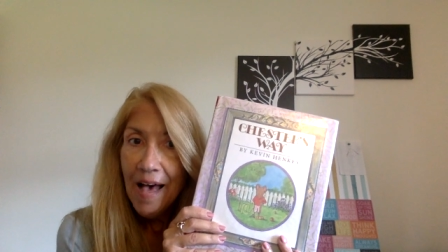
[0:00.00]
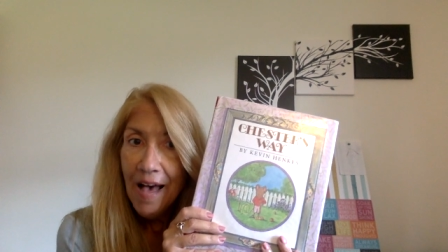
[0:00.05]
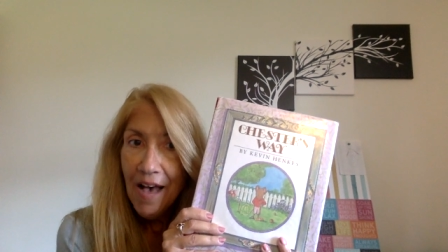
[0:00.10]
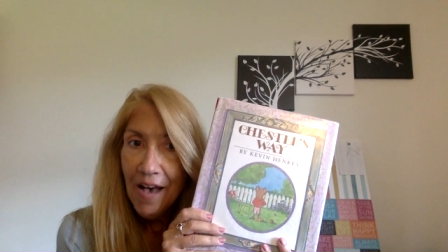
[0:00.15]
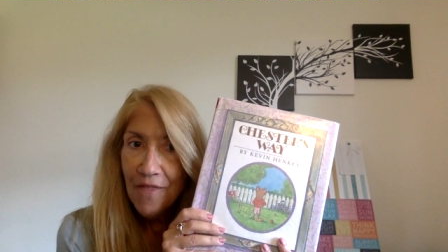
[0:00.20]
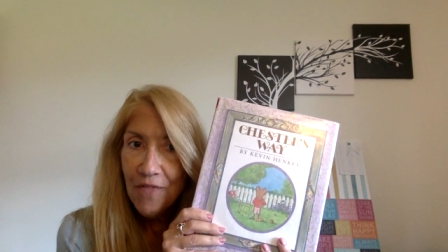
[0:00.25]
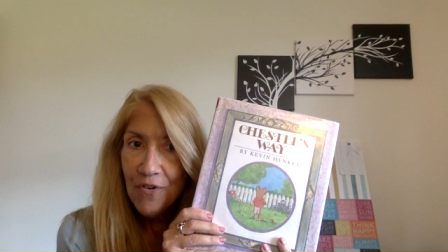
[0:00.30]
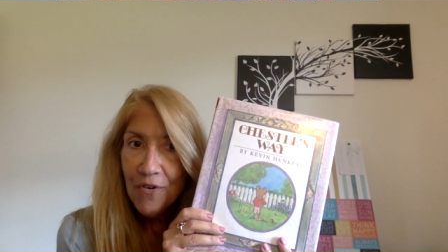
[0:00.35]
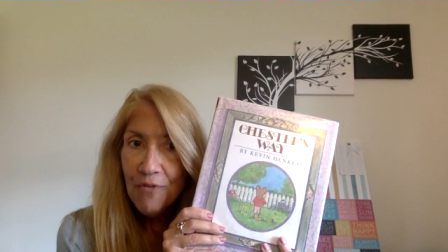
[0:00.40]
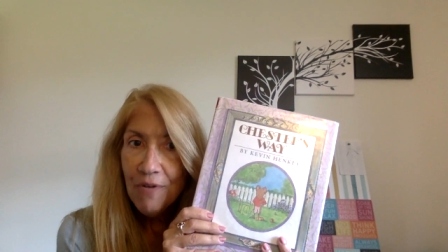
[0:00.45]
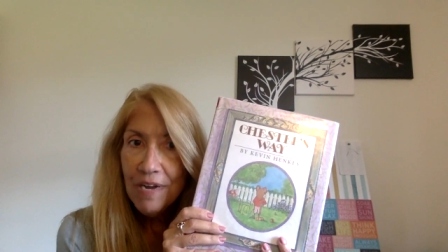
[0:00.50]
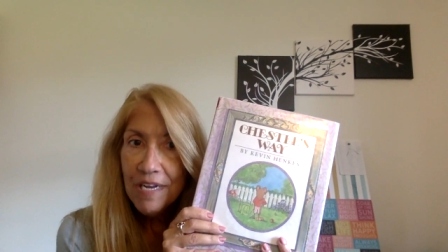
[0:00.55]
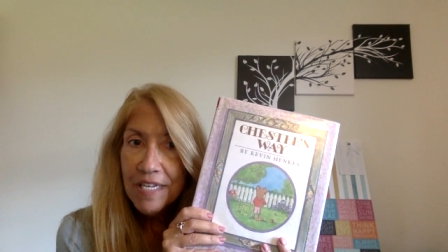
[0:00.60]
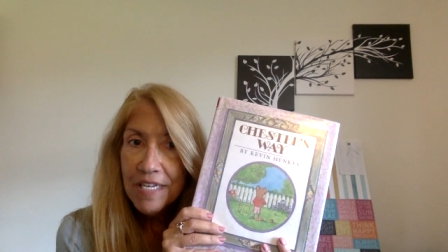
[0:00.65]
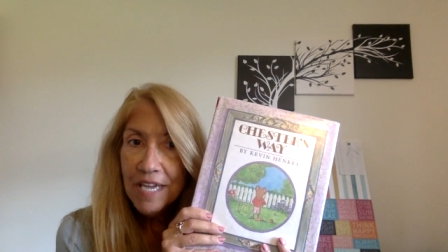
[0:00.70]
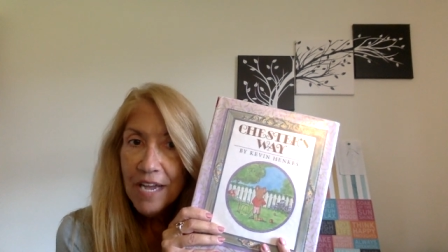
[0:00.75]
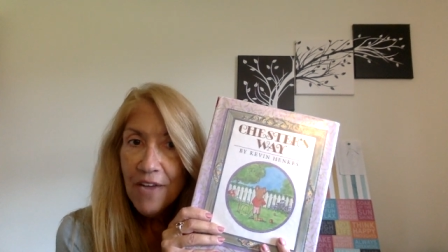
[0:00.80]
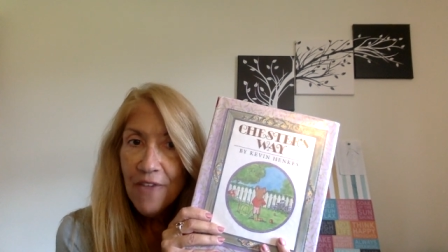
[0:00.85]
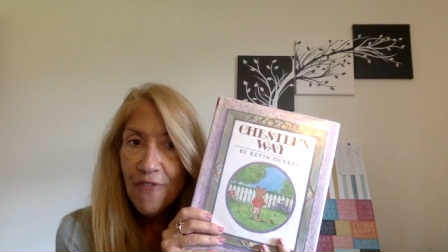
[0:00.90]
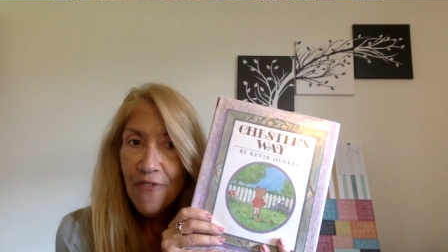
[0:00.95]
Have a great
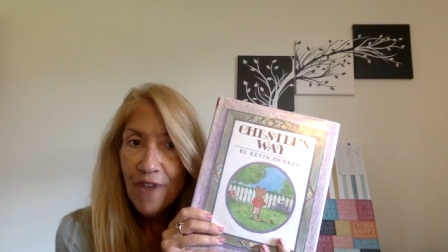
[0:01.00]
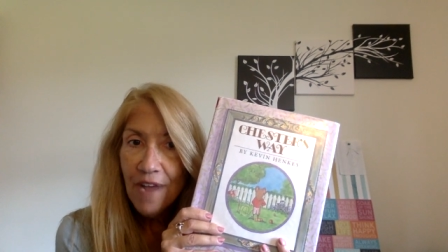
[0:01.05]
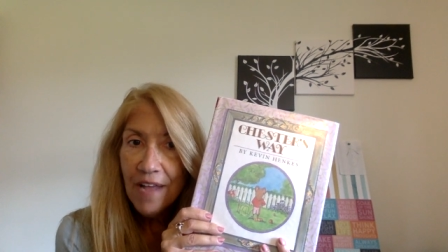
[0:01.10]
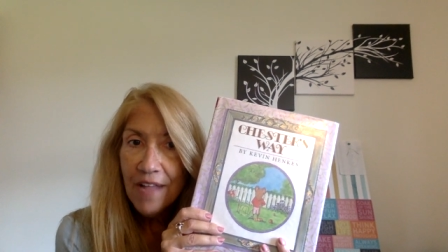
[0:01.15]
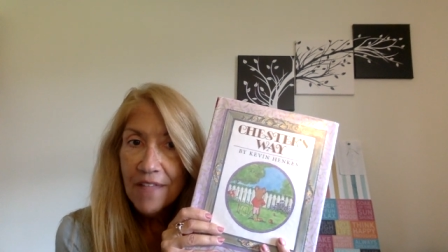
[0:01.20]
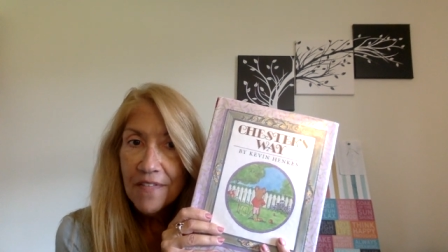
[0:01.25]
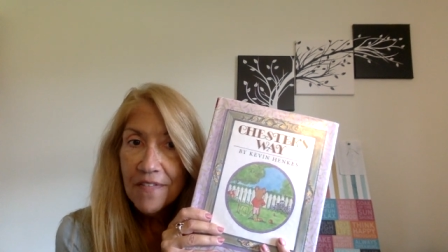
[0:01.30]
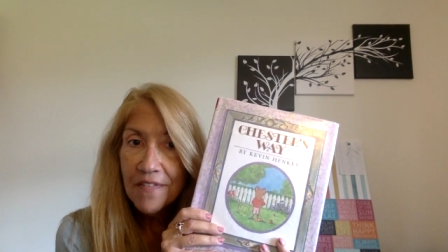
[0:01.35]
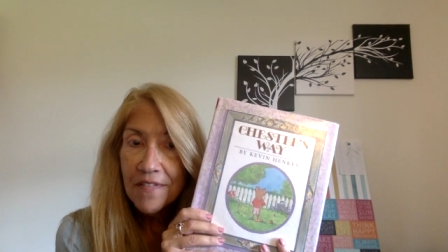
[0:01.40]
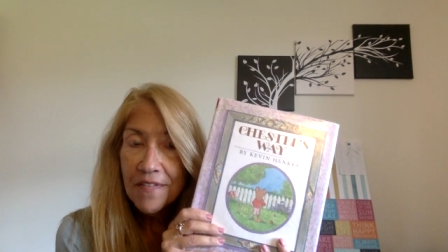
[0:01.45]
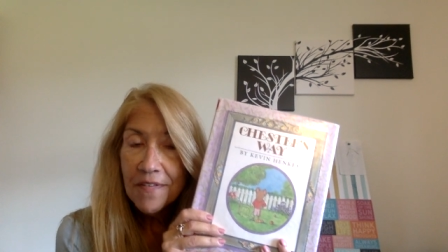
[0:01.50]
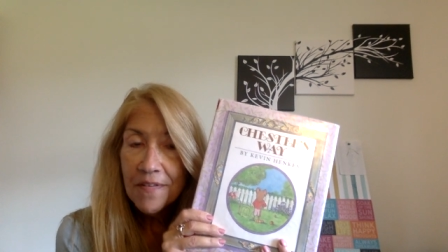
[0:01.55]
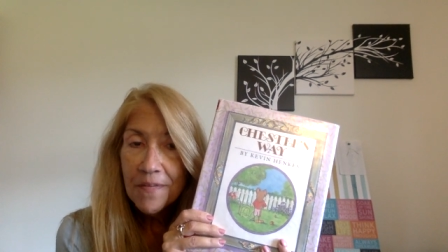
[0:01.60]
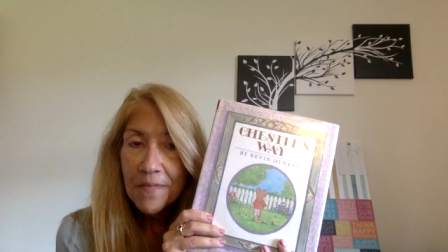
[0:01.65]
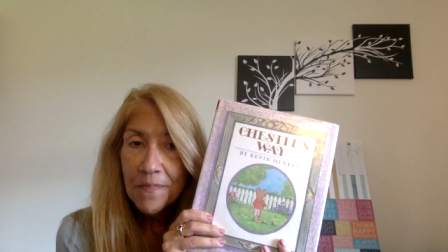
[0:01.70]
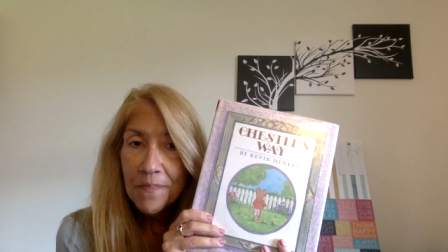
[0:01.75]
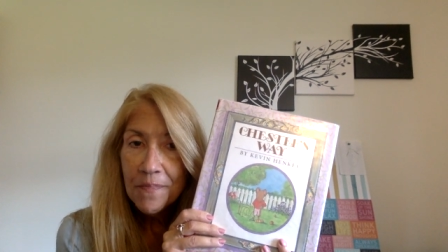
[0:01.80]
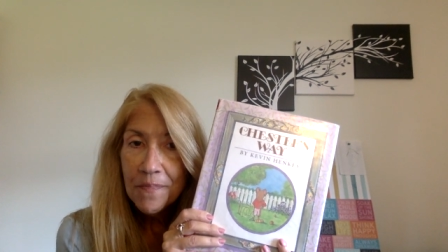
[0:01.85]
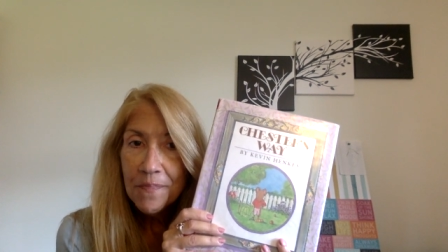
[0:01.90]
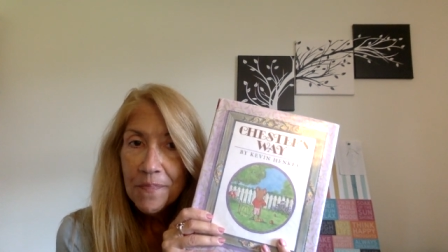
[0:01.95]
day, friends.
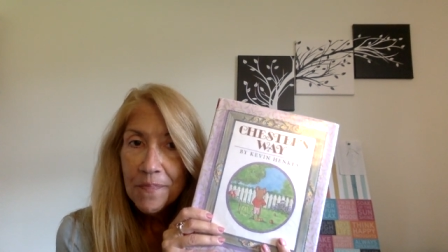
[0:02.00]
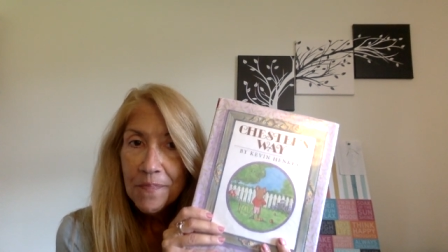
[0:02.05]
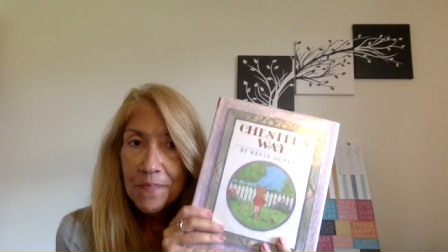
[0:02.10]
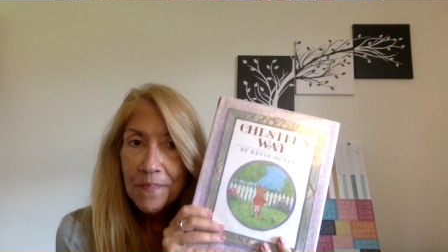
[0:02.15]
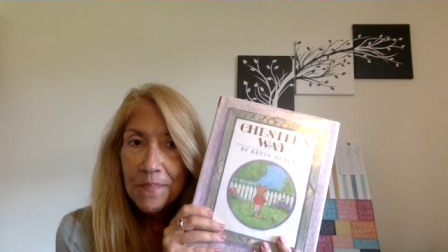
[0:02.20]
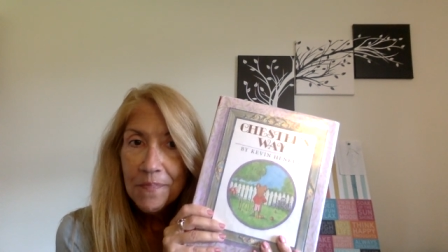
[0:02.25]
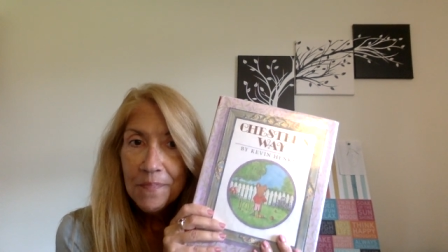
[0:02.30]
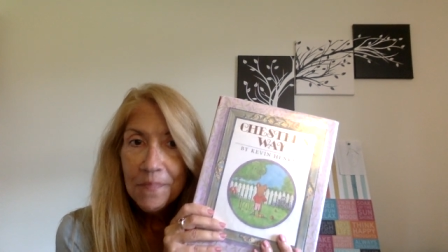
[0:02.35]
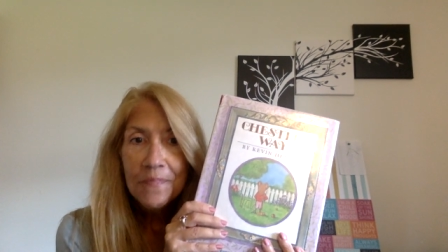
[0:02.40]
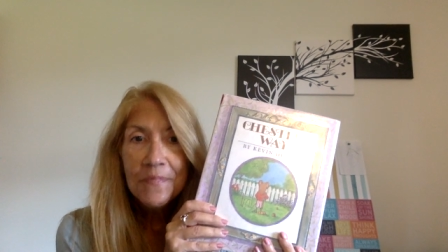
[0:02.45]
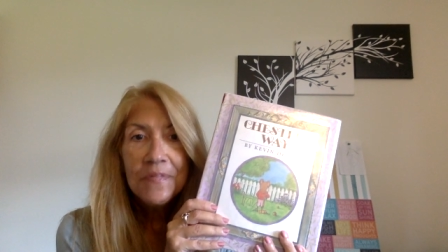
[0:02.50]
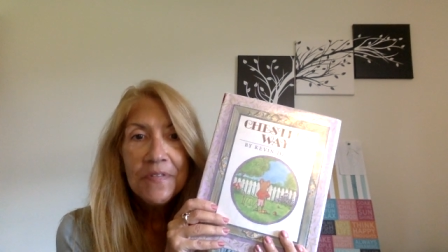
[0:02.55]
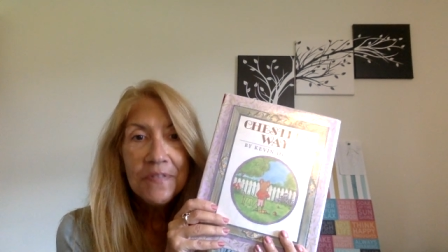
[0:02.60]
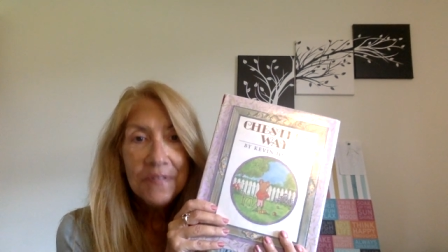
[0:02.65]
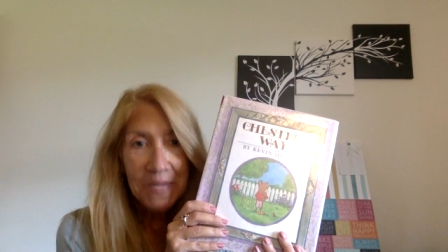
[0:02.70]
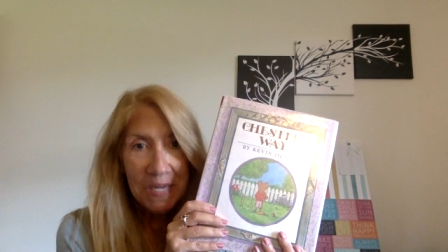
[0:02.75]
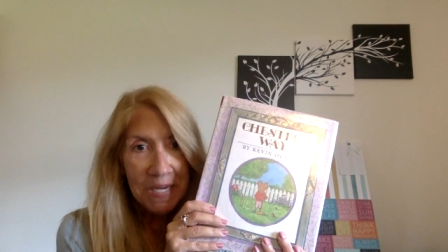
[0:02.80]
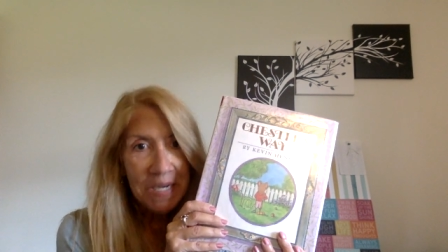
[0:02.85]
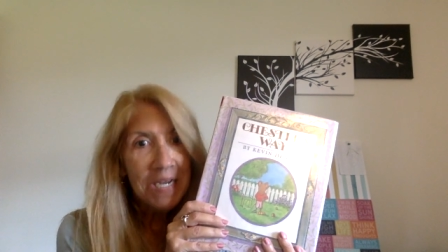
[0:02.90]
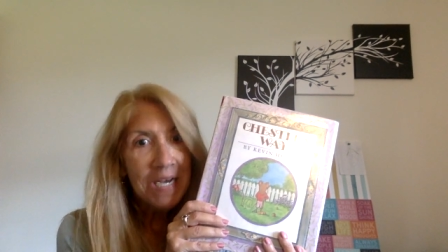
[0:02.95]

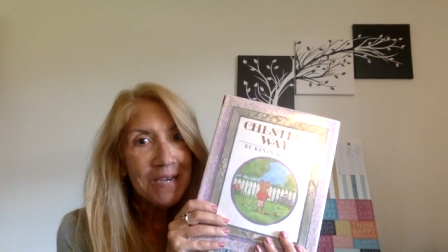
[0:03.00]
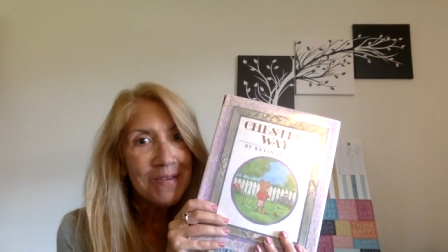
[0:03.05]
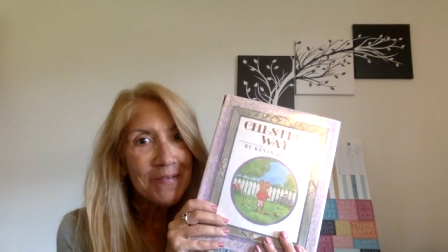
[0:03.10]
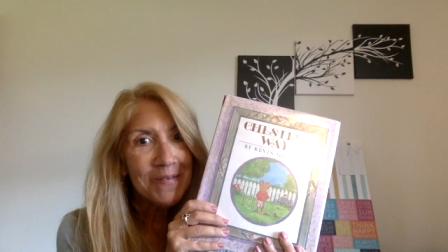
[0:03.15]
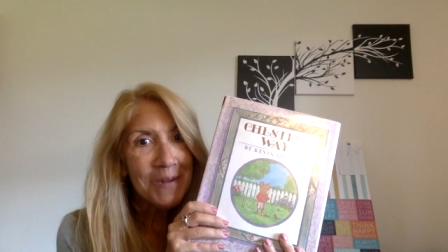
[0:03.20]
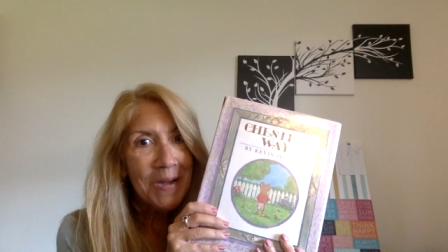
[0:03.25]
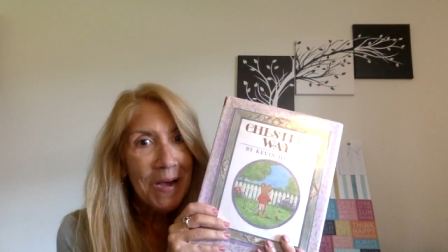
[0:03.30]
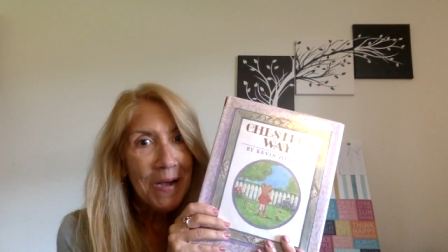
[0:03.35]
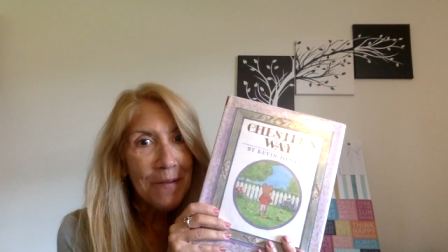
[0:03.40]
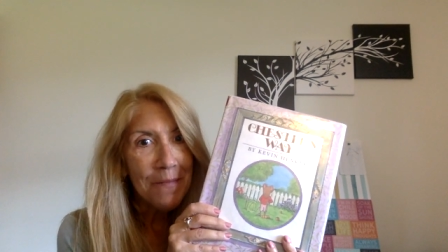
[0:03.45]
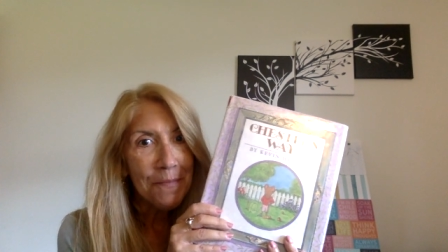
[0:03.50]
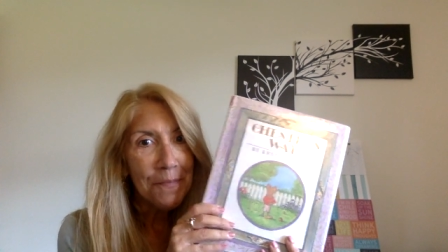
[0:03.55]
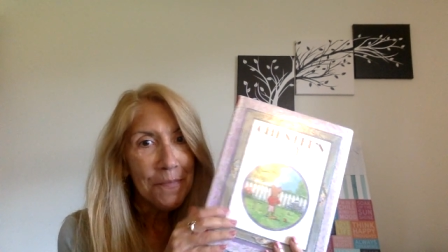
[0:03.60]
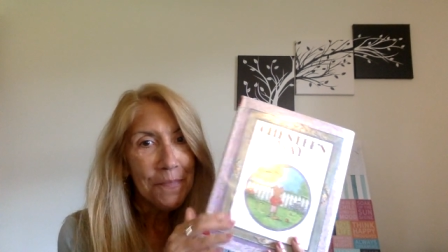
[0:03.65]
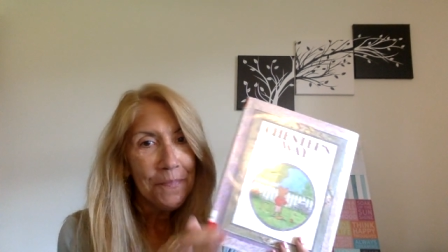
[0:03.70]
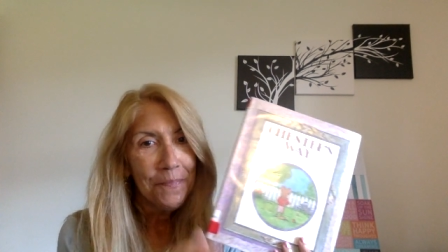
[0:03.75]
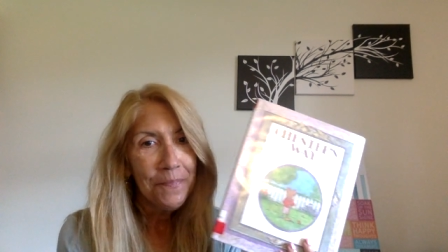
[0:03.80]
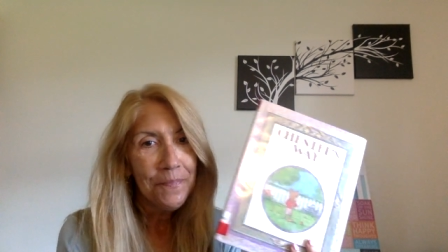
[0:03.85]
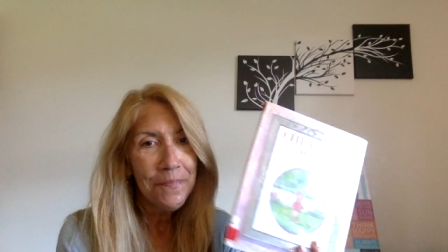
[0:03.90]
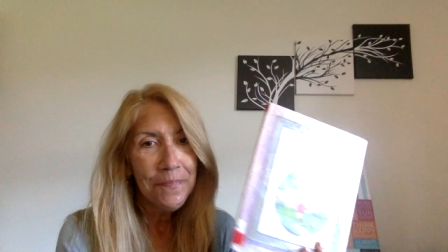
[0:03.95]
See you next time.